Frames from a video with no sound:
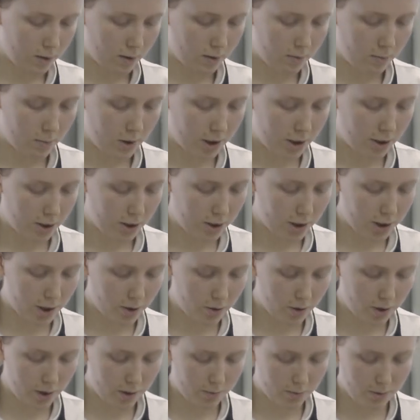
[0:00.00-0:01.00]
But you're just
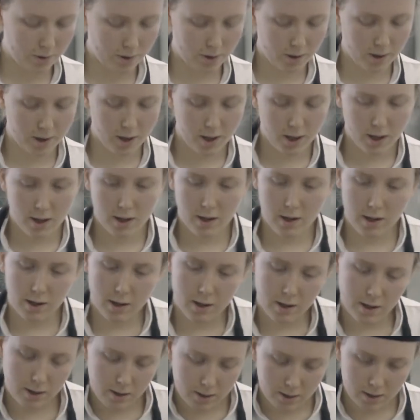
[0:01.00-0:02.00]
going to put
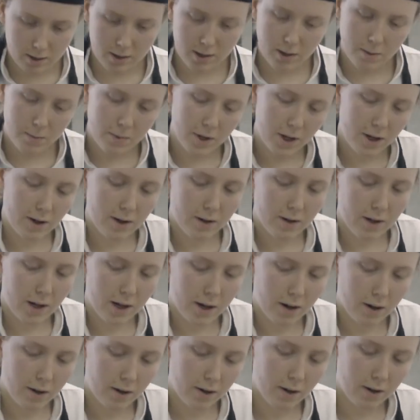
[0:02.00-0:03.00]
some here,
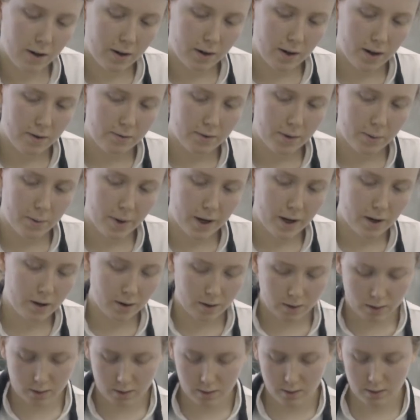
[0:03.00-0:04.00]
there, everywhere,
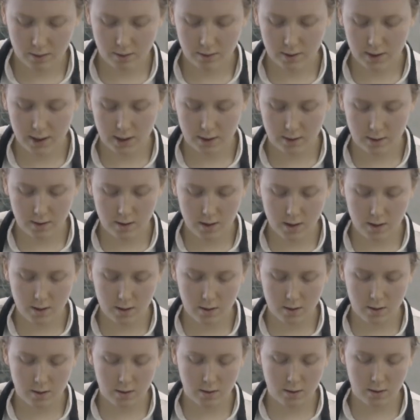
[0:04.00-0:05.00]
like
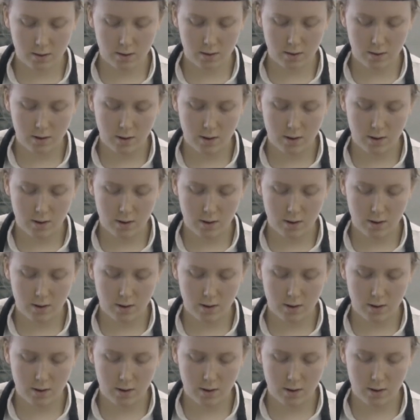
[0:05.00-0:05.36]
this.